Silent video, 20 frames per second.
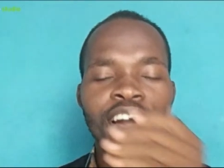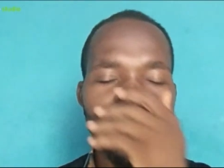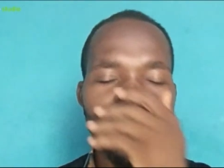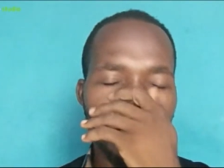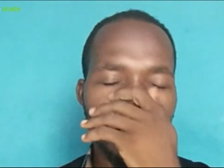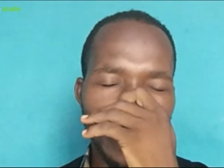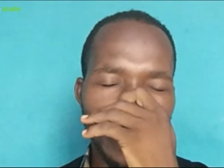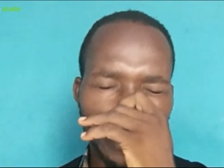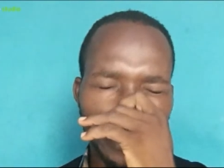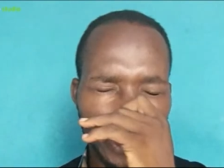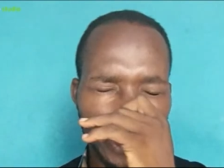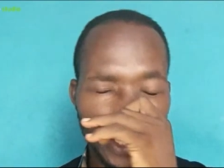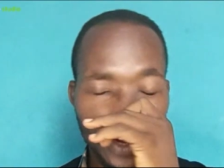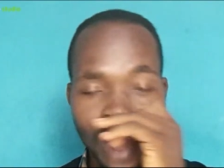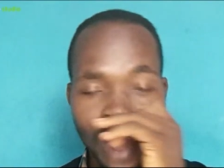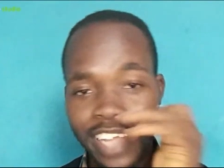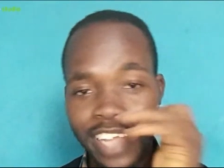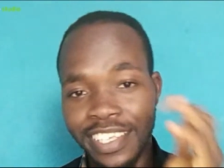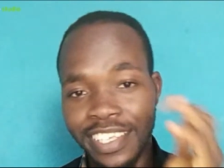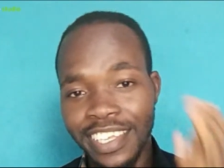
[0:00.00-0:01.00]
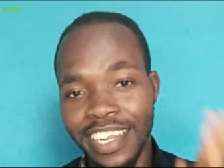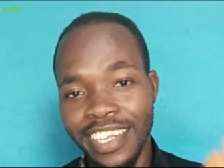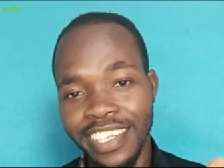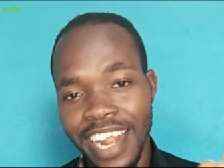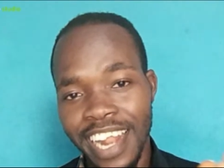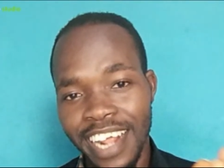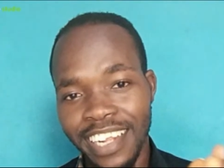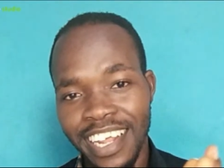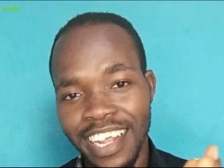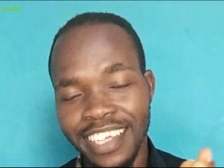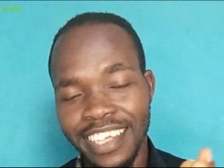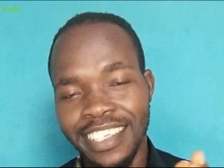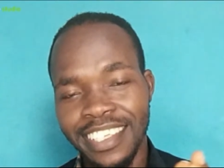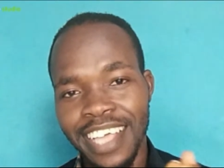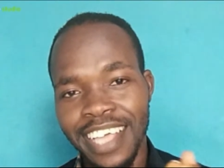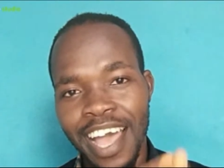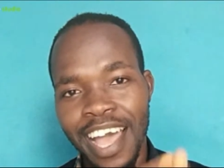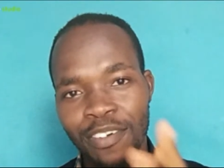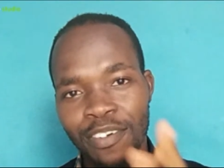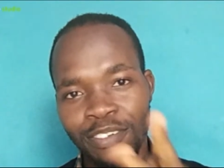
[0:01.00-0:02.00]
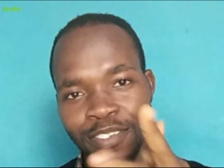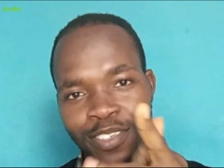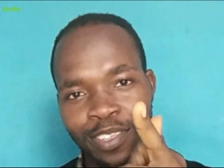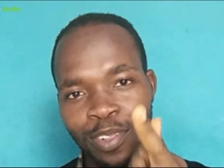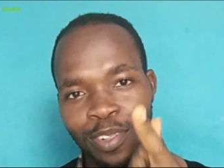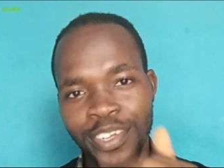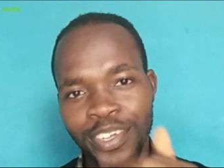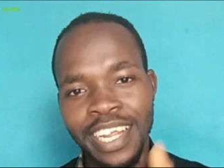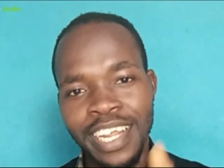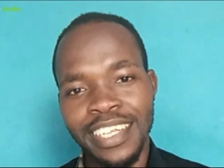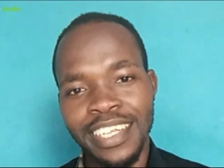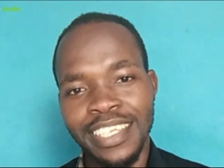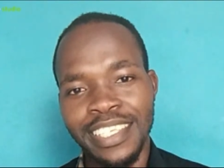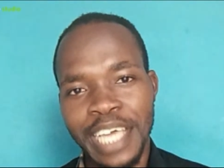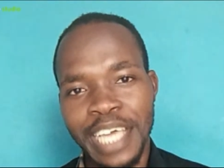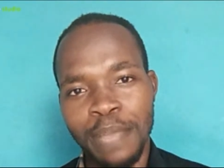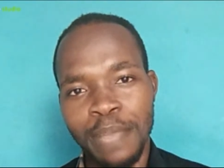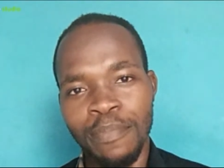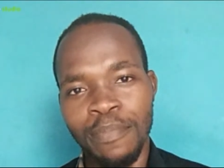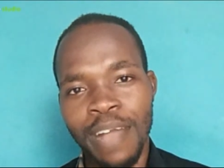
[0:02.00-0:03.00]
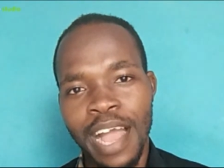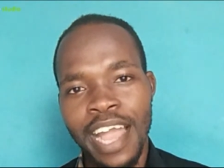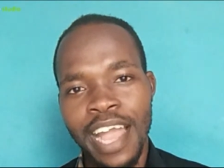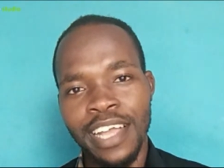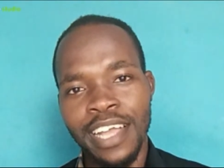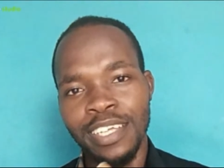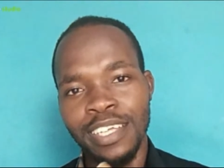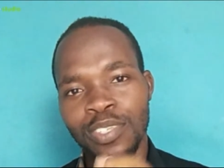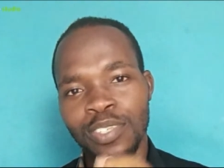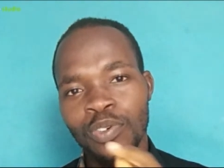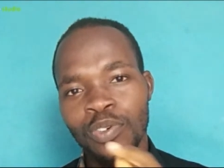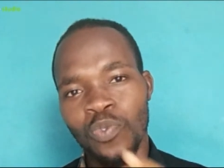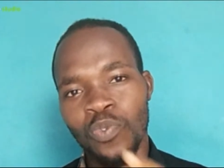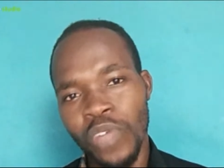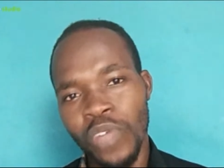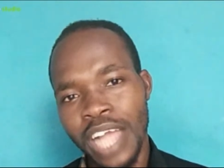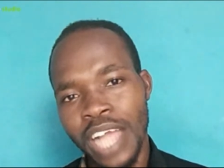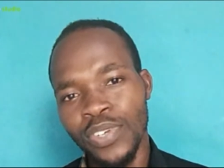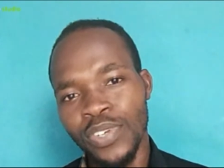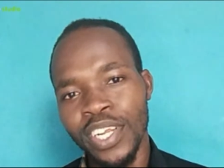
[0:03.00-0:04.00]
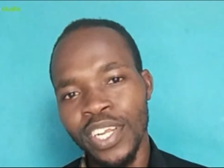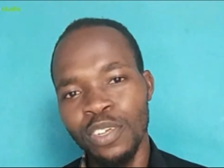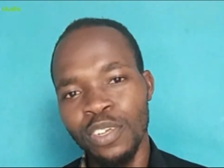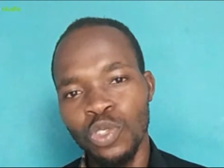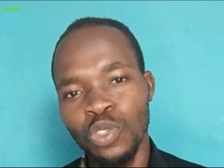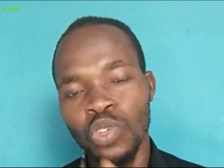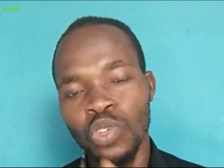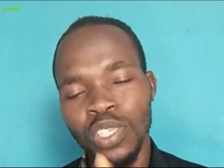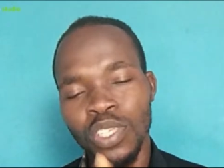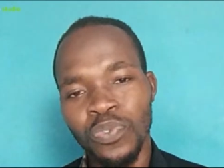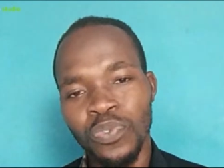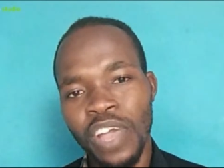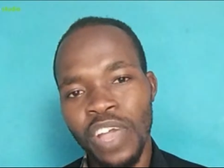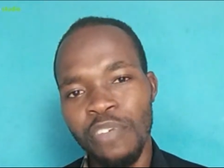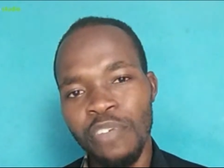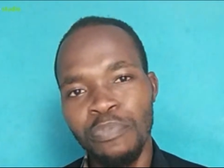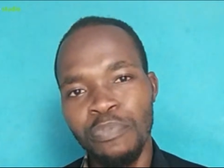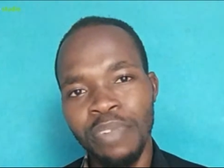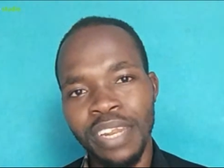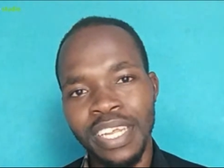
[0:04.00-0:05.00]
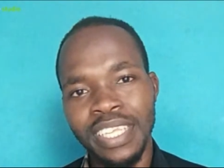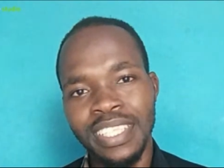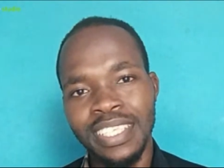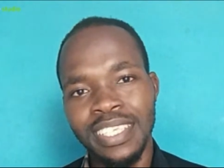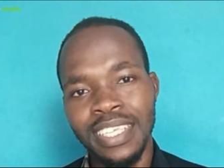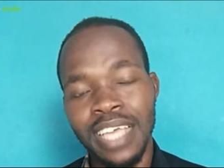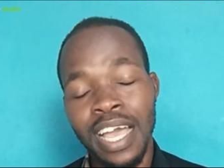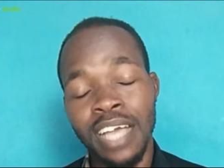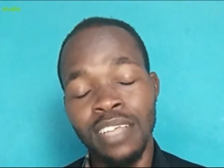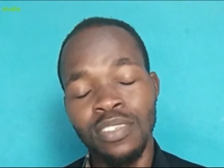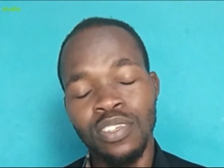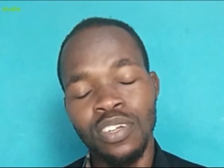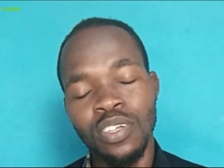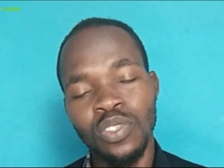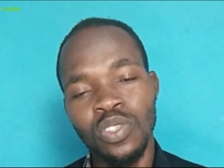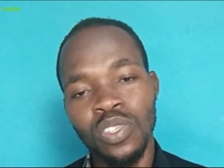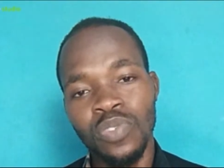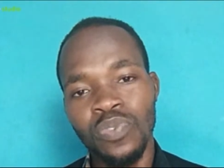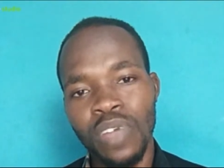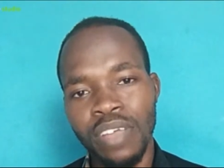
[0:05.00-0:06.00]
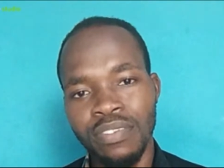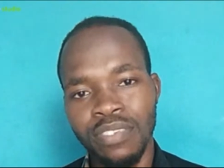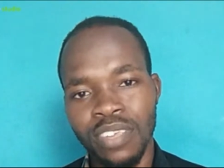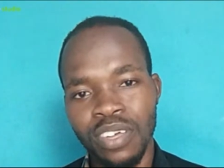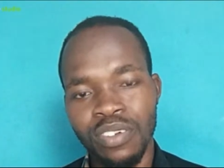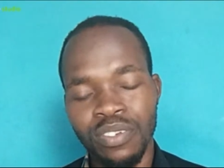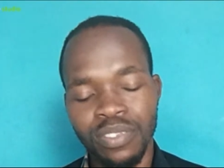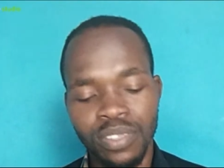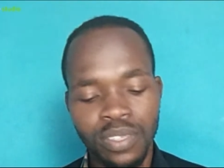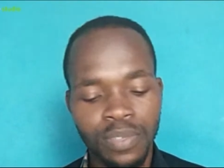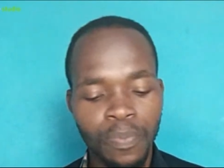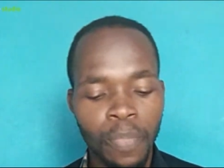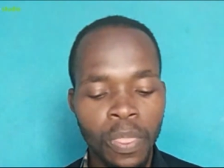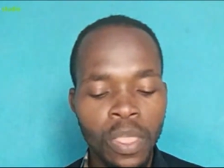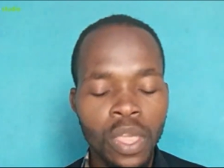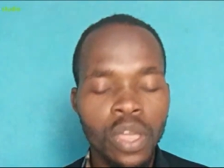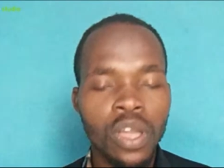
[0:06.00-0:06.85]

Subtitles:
All right. Do you know why I did it like that? I was looking at the time. So we actually used 25 minutes and sorry, 25 seconds.